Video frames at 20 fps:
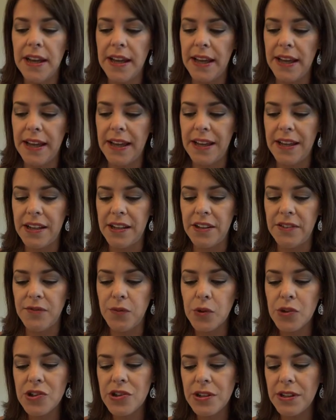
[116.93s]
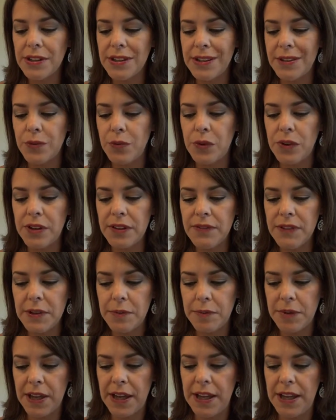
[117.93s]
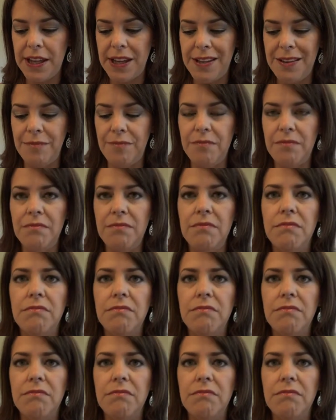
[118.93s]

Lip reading: and unfortunately one of them came